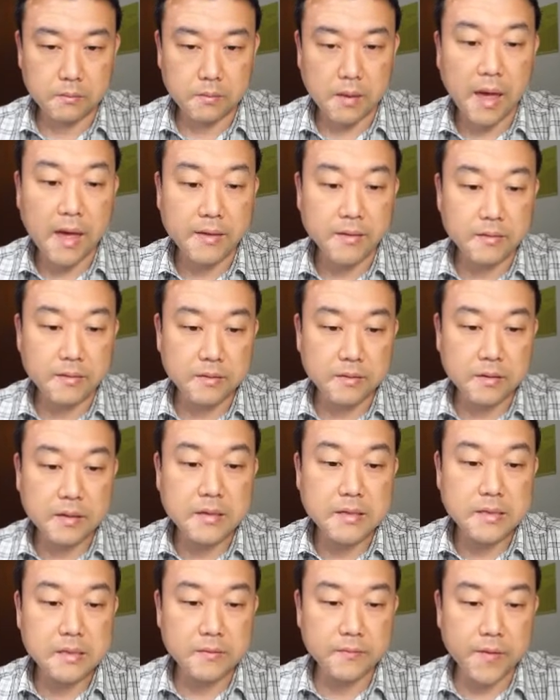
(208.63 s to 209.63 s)
And
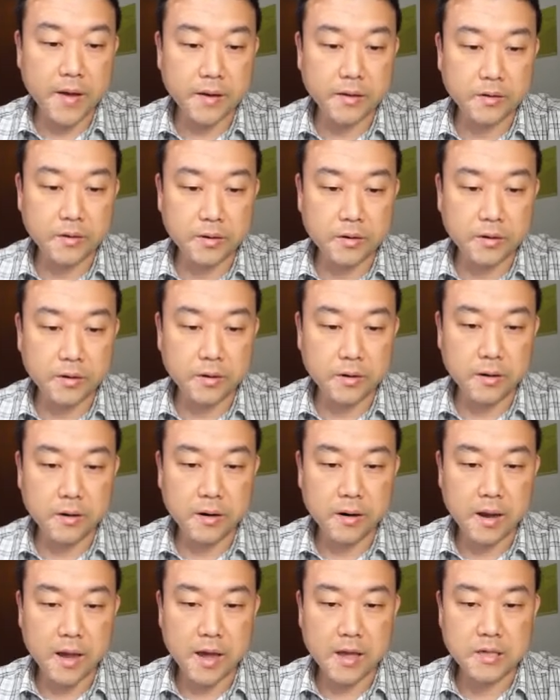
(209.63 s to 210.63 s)
this
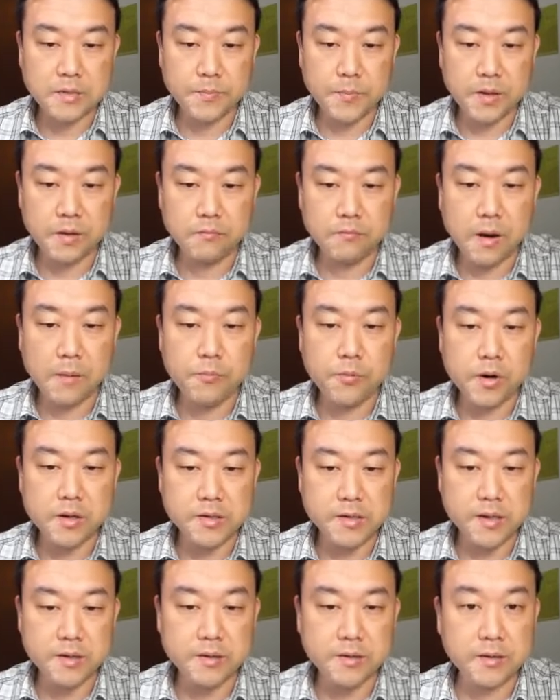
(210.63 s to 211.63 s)
vector has been
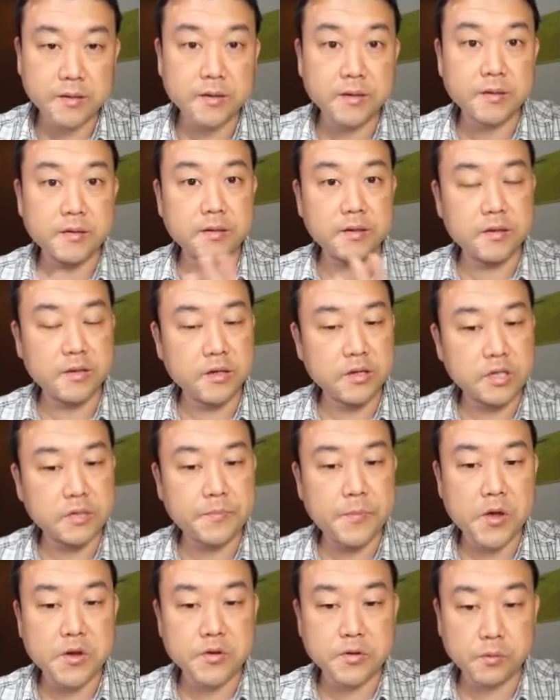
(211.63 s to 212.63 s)
represented in a
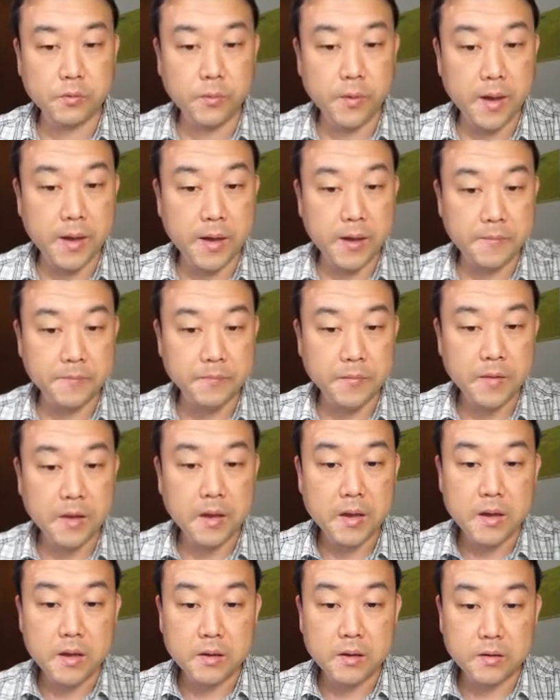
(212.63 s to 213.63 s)
special way.
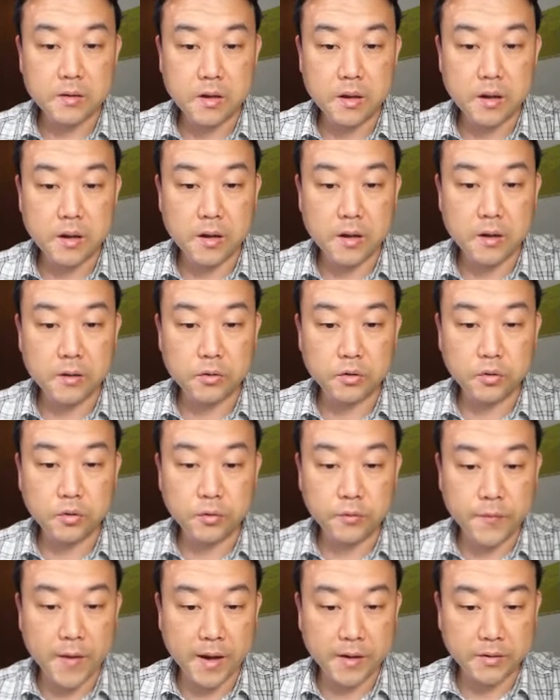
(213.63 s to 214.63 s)
The
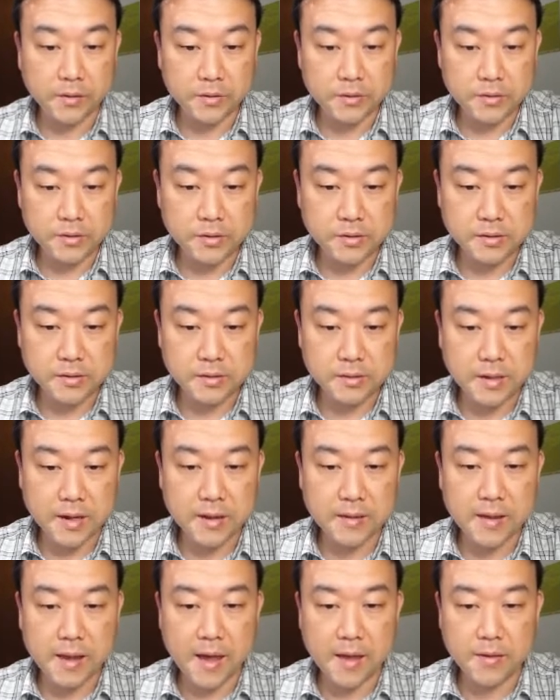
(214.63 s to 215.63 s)
two vectors
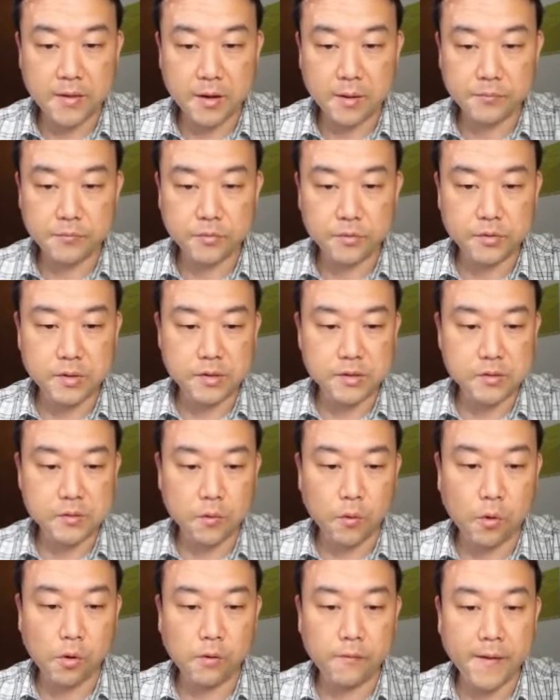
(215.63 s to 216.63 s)
that add up to this
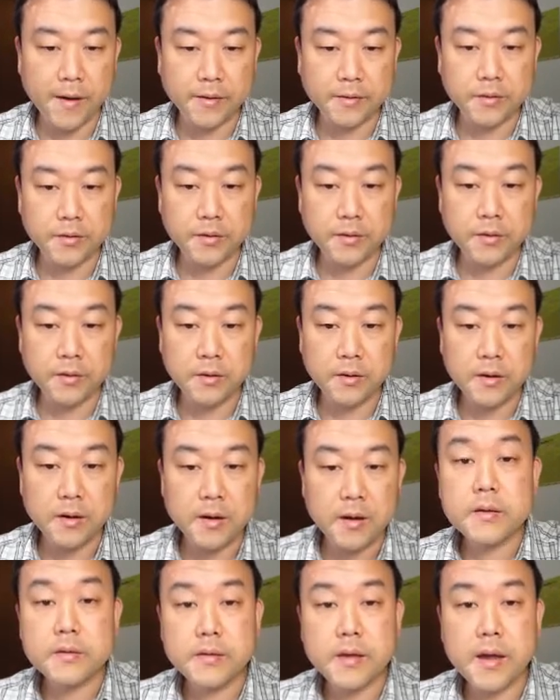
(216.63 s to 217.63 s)
whole vector,
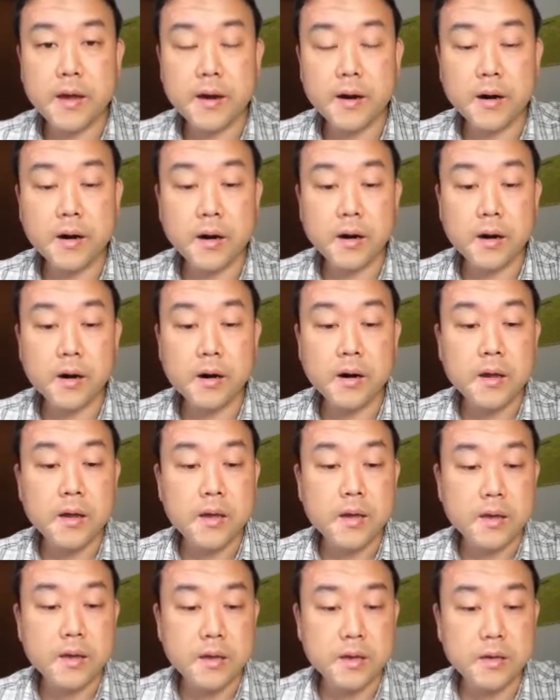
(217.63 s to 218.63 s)
they are
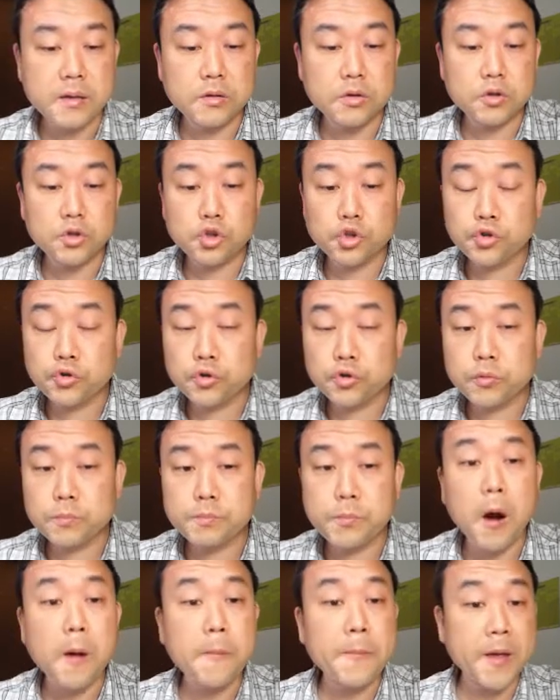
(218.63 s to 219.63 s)
in two
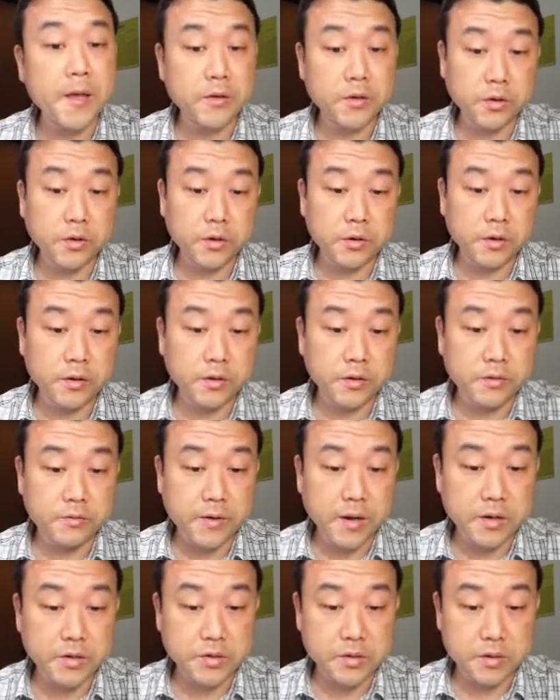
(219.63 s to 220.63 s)
perpendicular
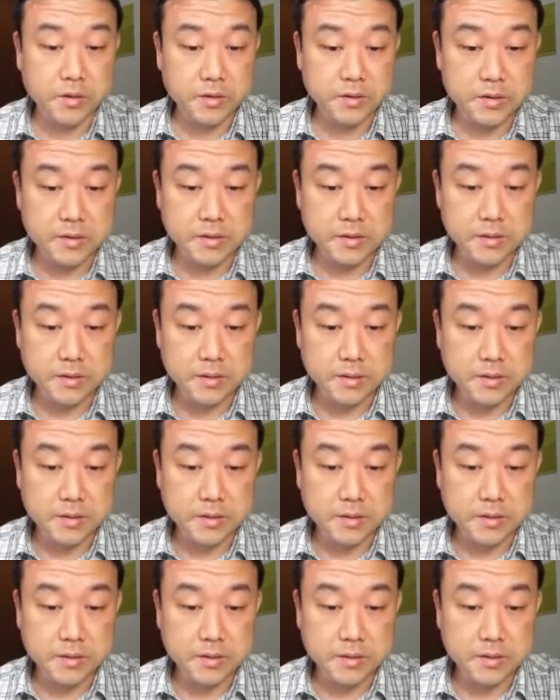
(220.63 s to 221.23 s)
directions.